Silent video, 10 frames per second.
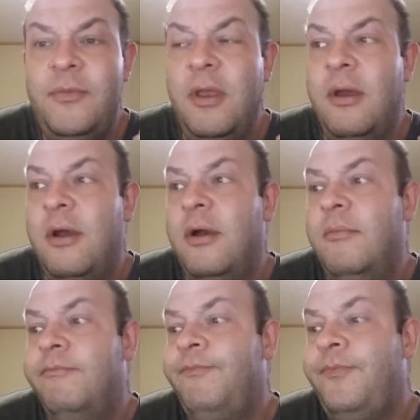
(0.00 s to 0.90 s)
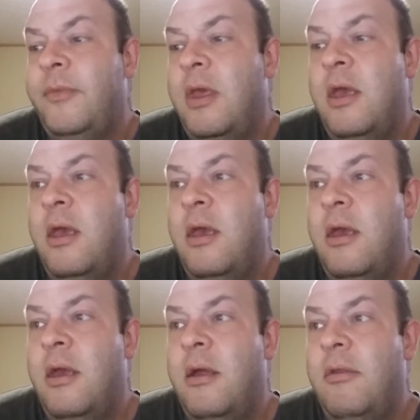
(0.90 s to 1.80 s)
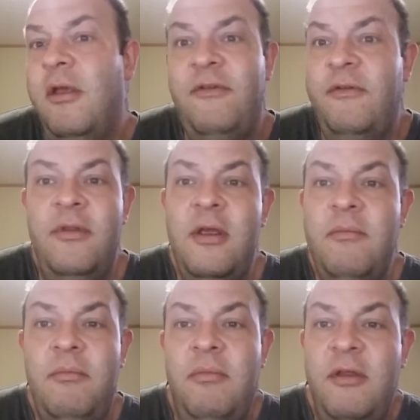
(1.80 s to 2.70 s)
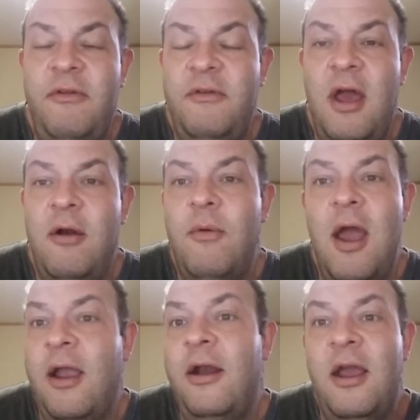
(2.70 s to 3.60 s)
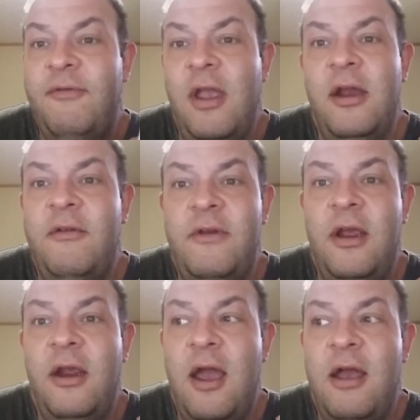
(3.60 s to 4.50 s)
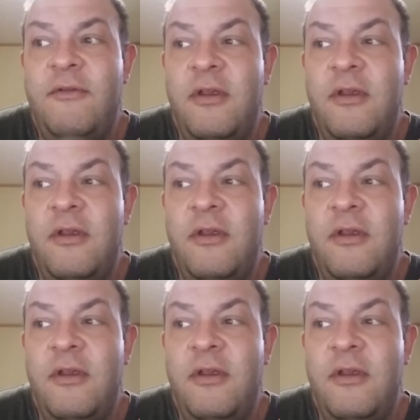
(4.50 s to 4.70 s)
Um, this is not Iraq and Afghanistan, guys.